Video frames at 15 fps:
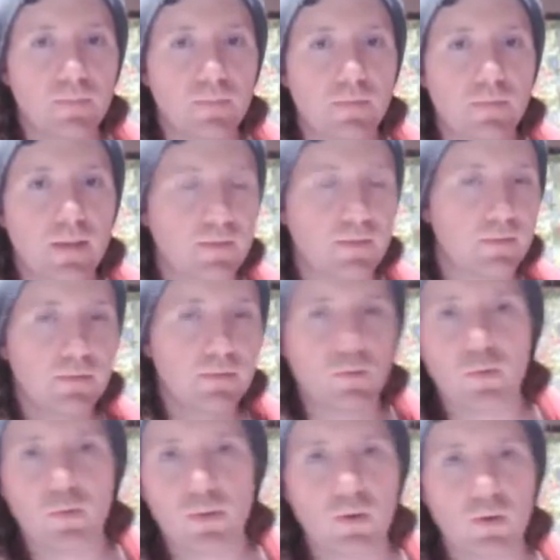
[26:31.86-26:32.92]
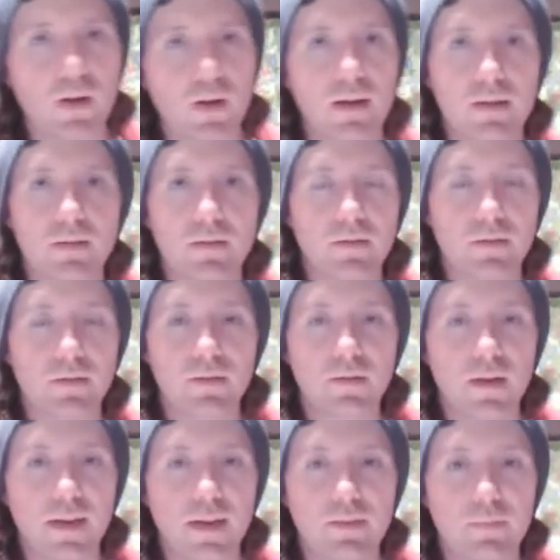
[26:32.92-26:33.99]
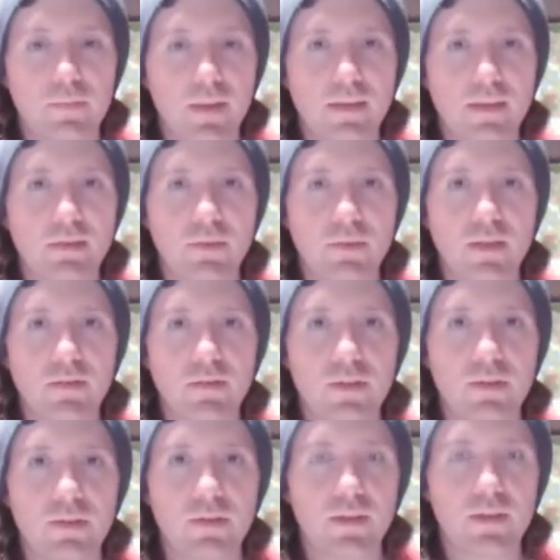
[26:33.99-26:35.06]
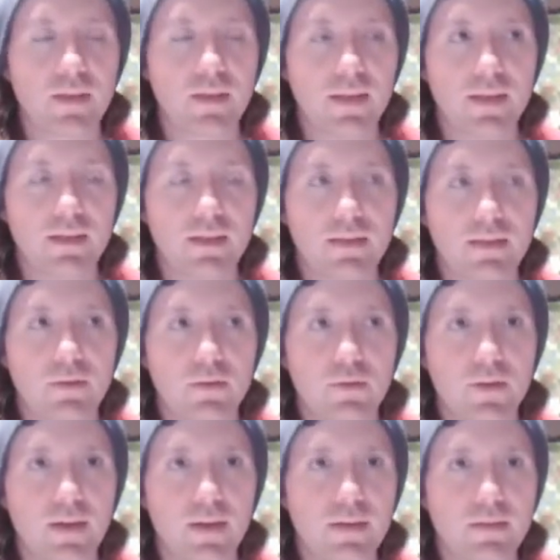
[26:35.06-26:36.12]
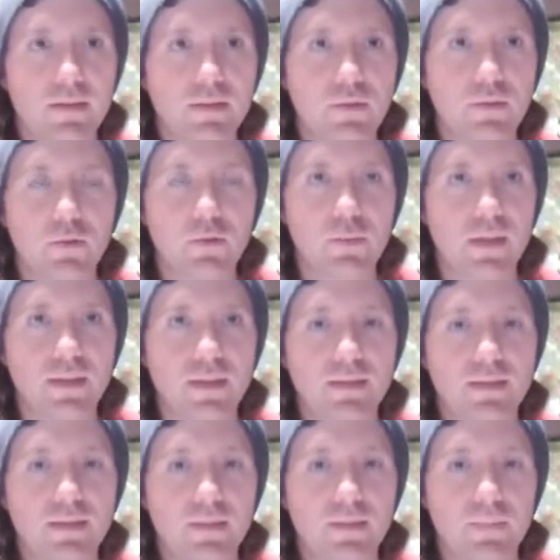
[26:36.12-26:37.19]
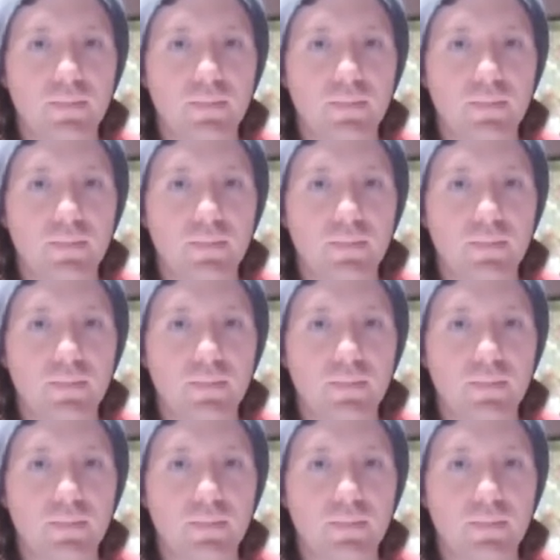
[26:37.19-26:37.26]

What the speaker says: like rewind your life back to whenever you were a kid and you were riding the school bus.